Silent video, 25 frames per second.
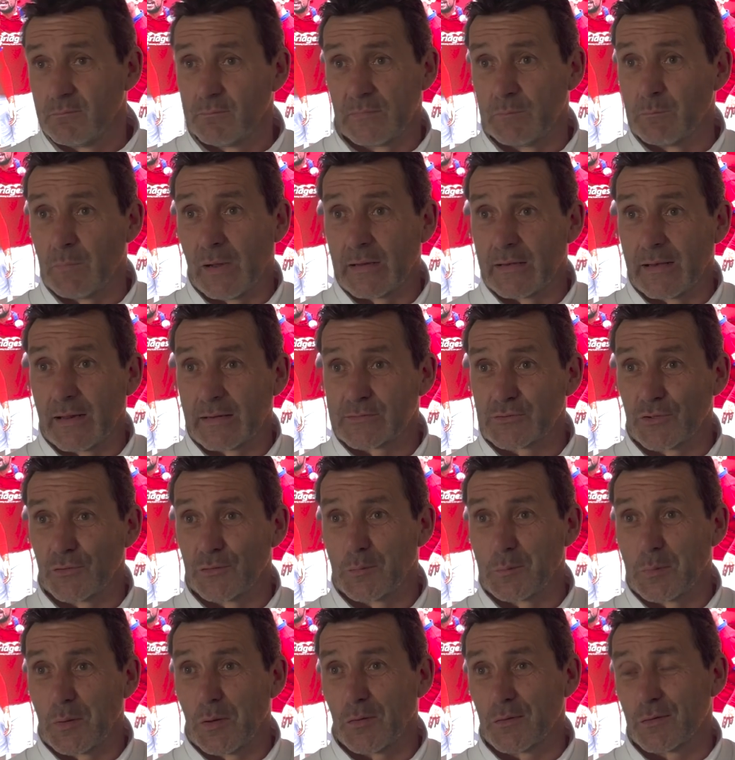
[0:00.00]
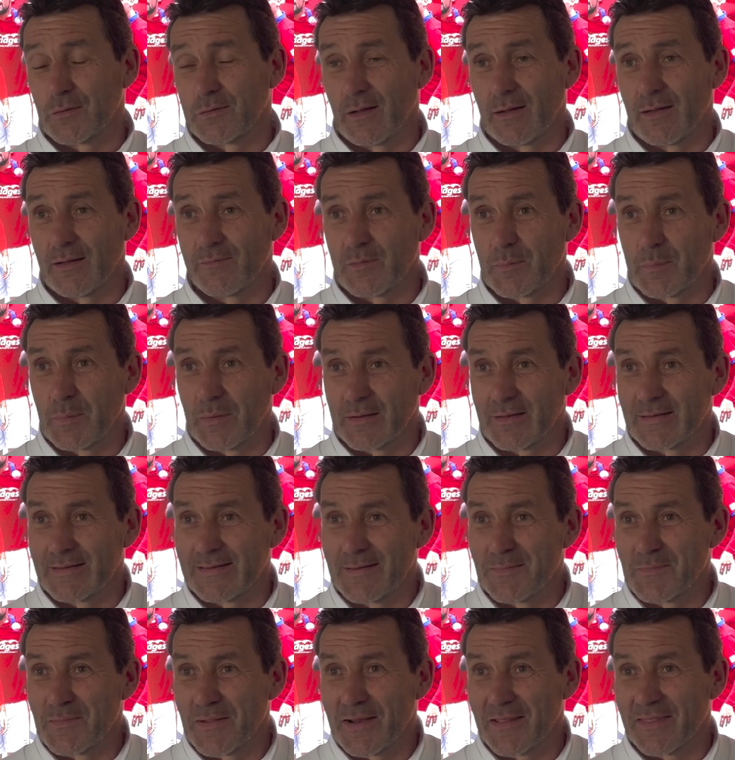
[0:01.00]
my neck's on the block, because I have to pick the
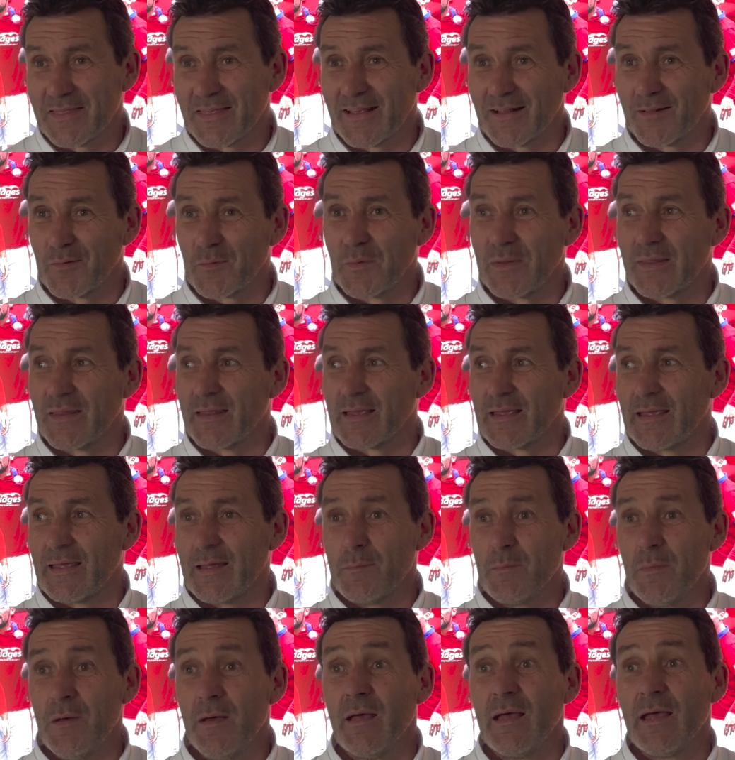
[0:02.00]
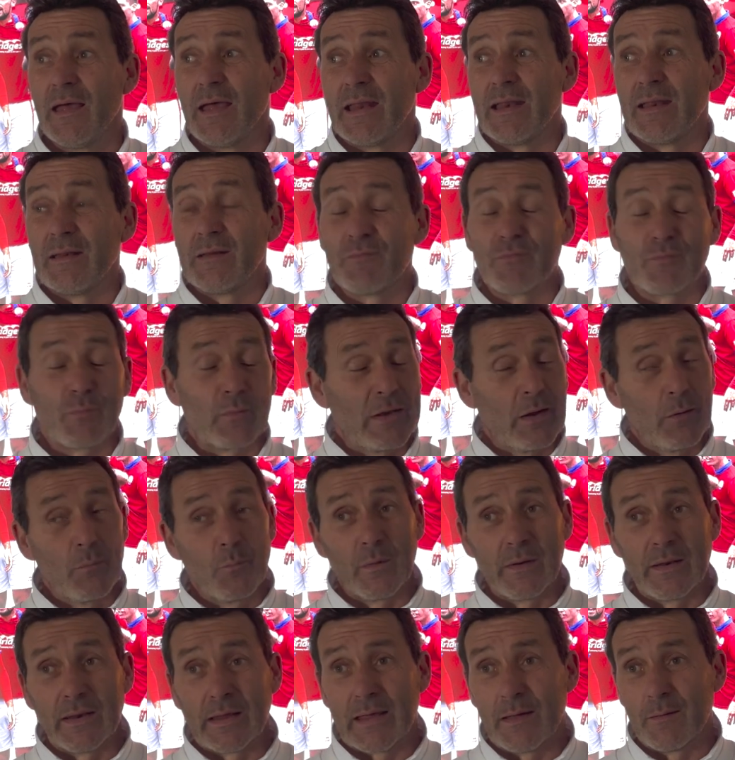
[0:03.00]
team that I think will win the game. And if we don't
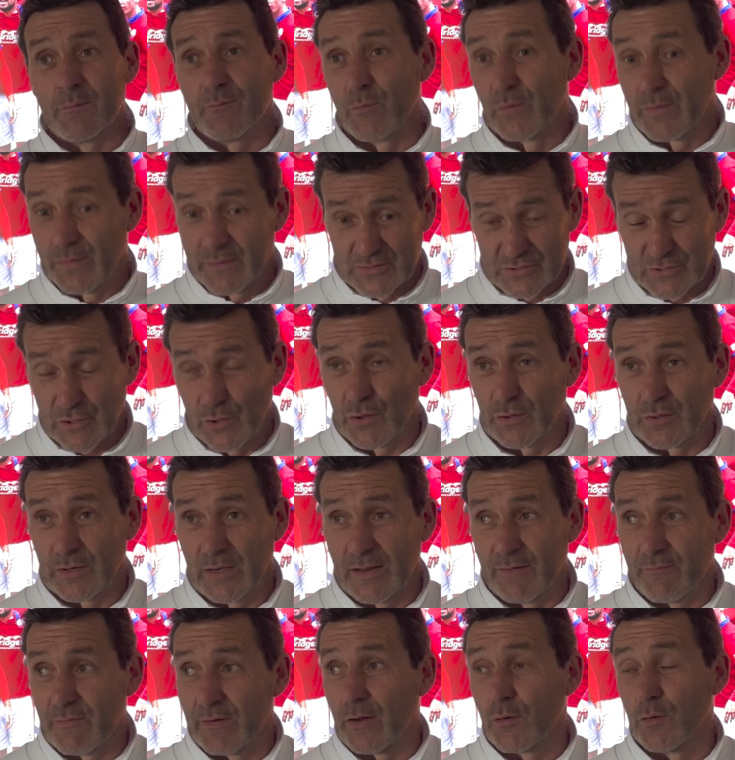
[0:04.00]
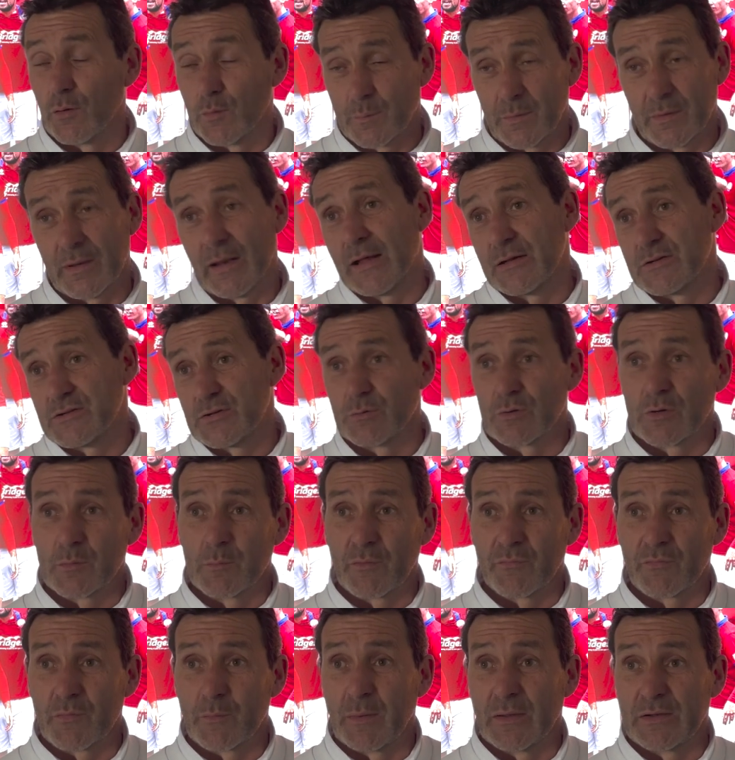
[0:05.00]
win the game with the starting 11, I hope the lads who come
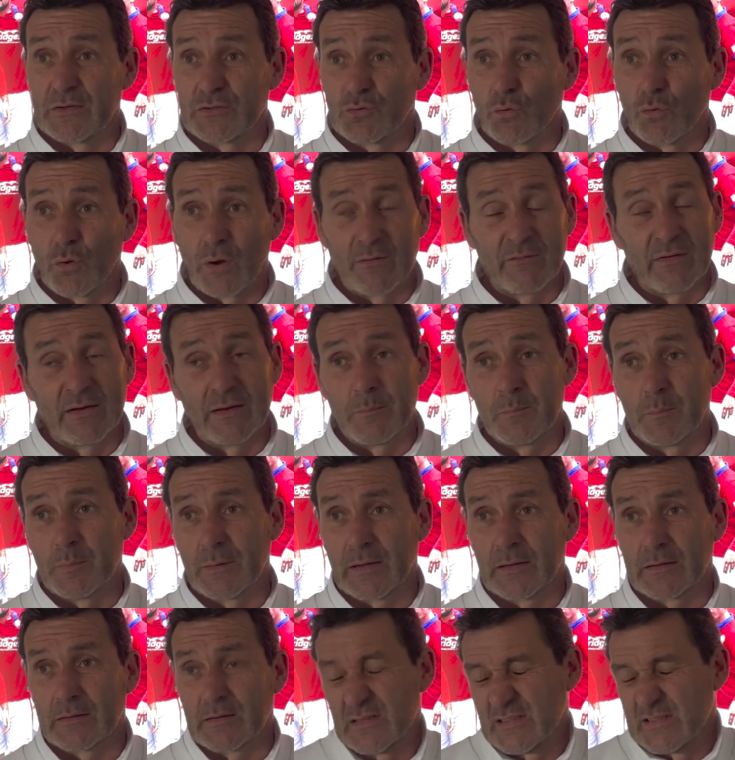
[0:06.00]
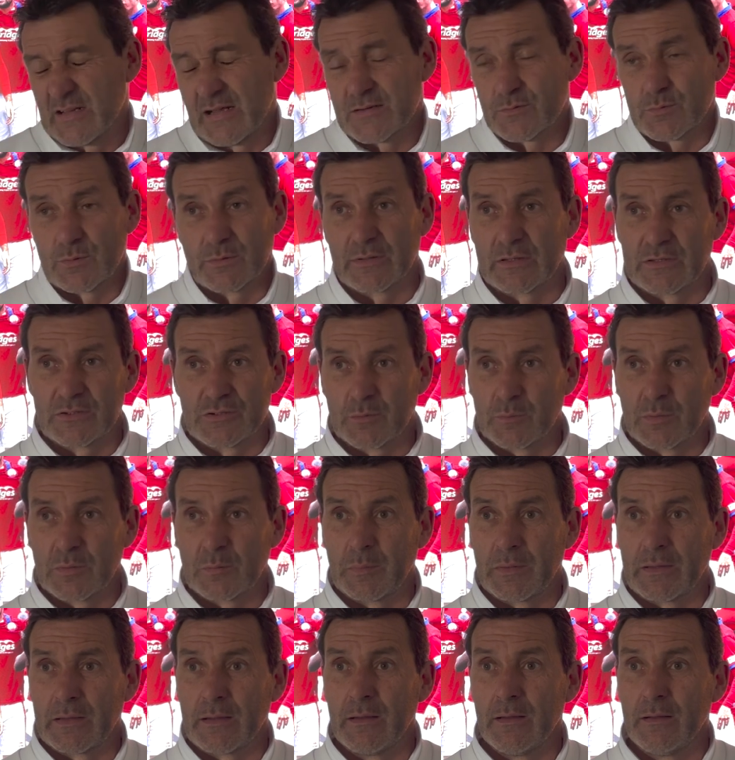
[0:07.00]
off the bench all have an impact, because that's what their job will
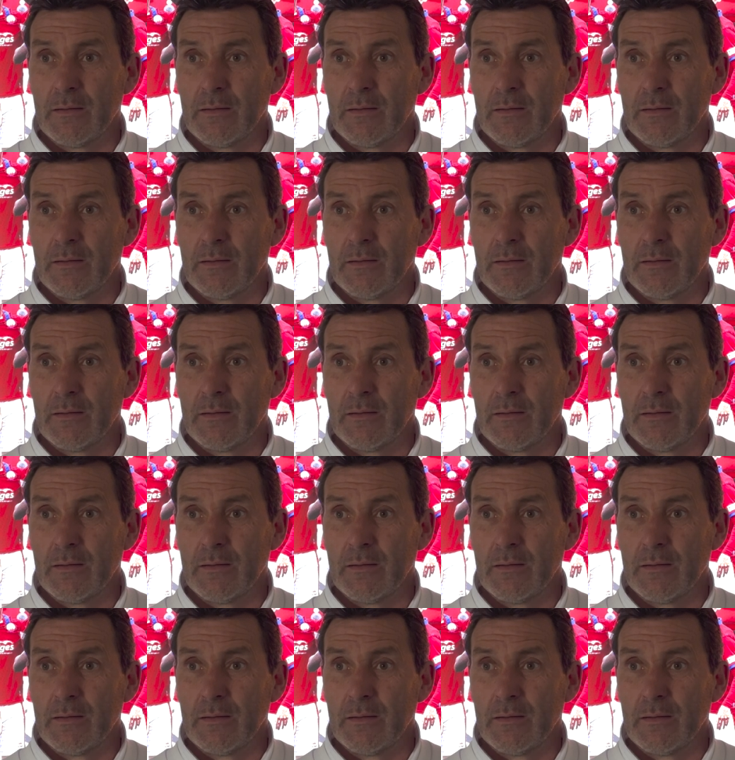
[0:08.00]
be.